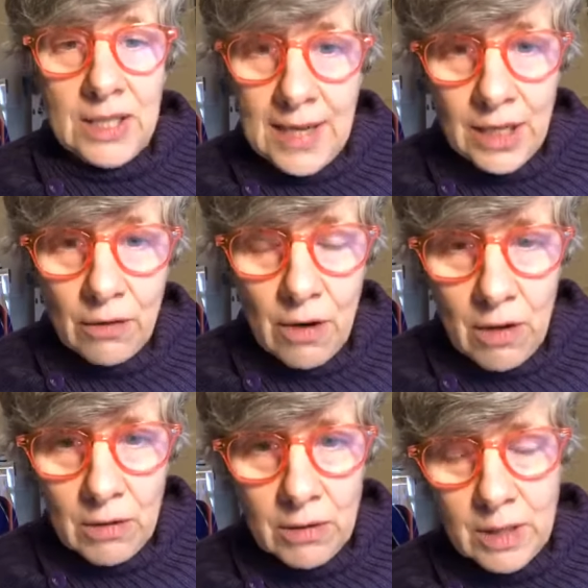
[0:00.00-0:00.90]

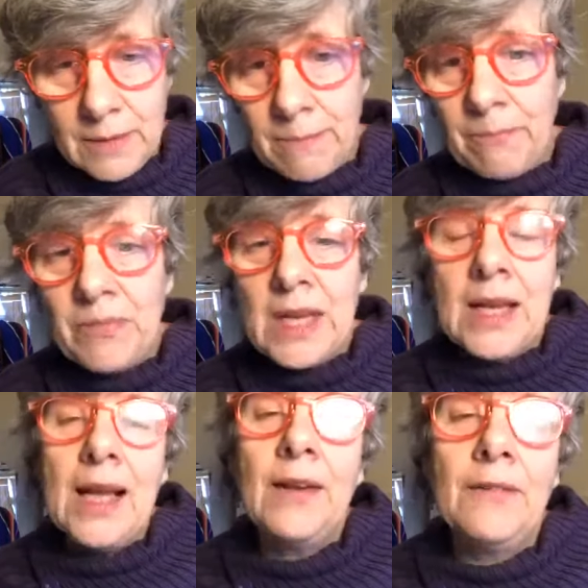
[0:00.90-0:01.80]
10-year-olds,
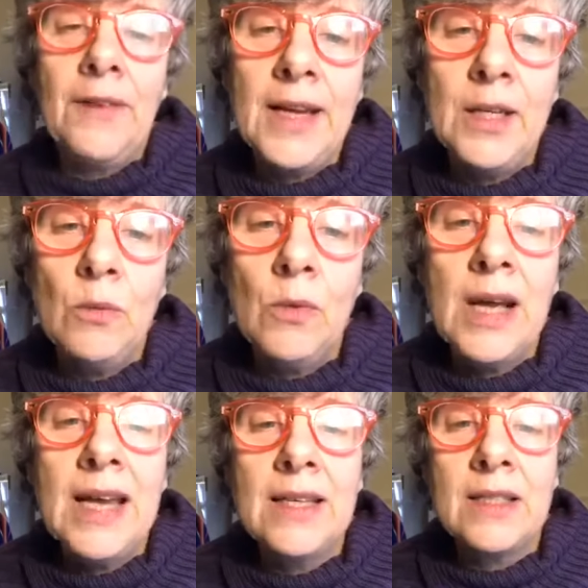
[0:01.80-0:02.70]
and finding
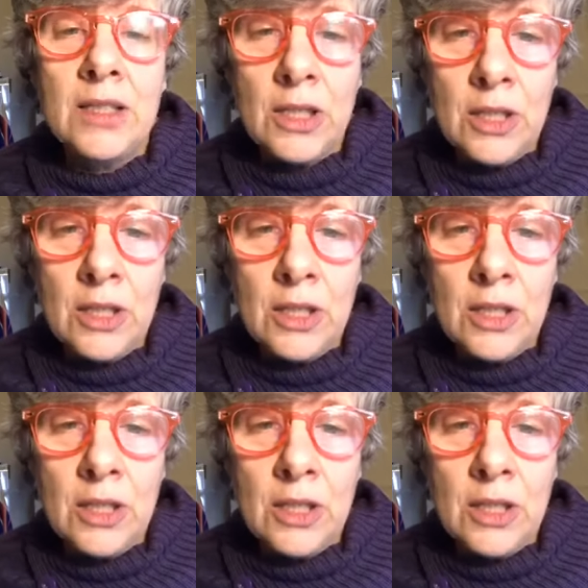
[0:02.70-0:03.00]
ways